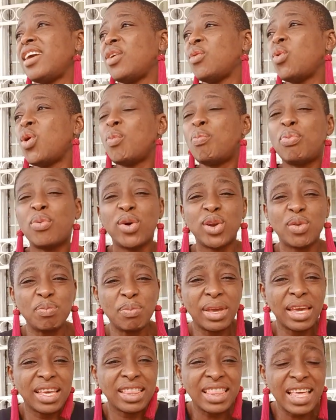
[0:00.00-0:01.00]
who put
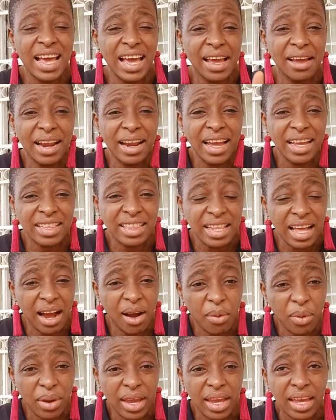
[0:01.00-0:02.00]
me there right now?